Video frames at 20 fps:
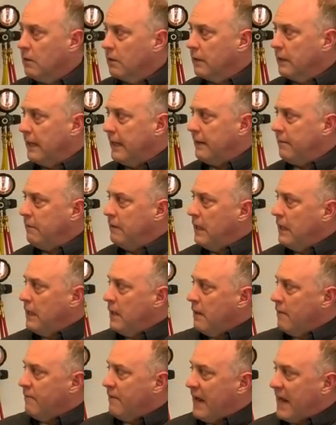okay?
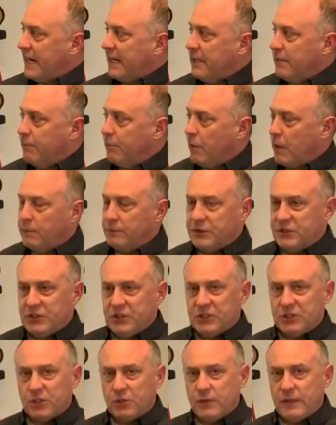Vacuum pumps
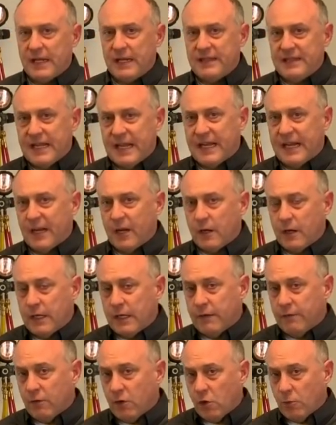just create that
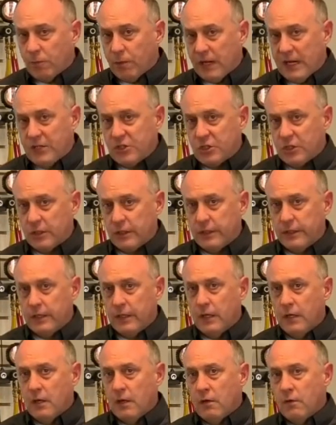area of low pressure
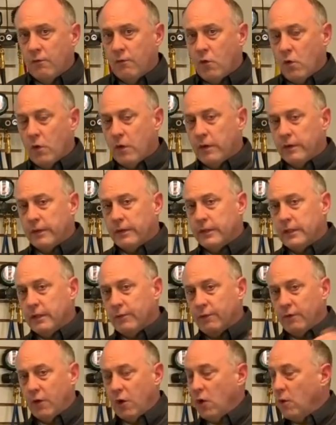for to
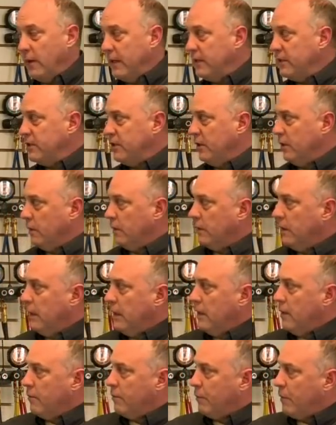flow into.
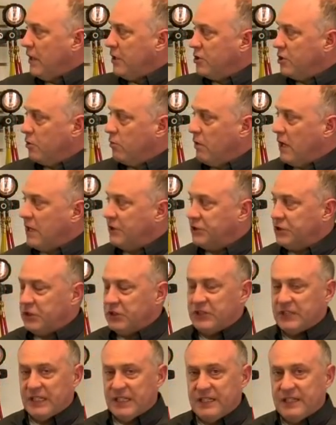Pressure
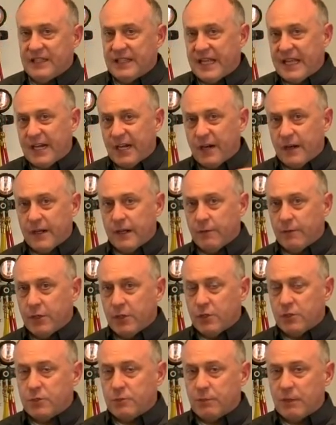rushes into that area of
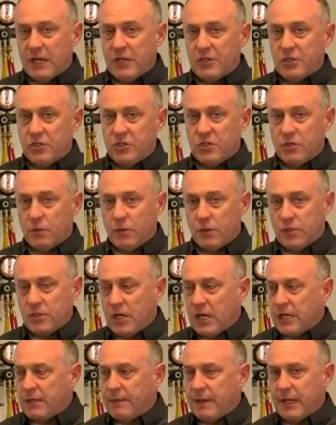reduced pressure. So when we're
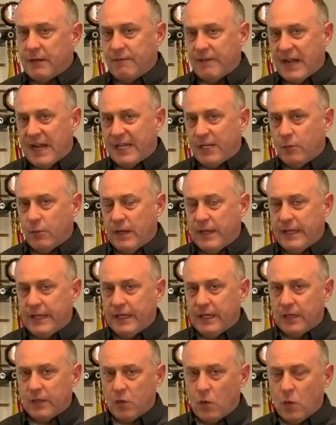talking about evacuating
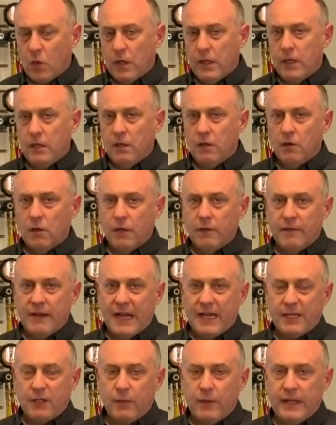a coil or
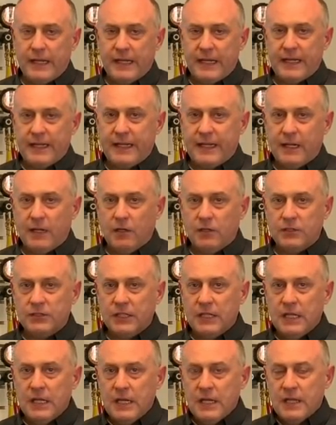evacuating anything else,
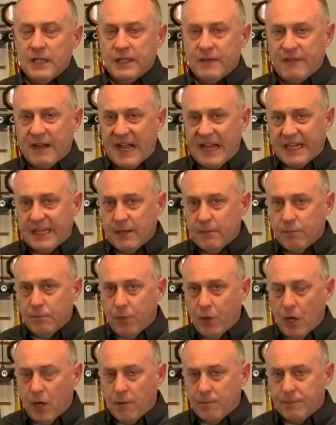the vacuum
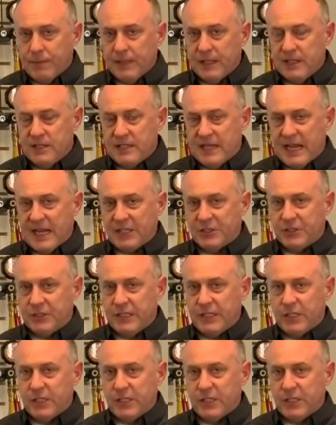pump is actually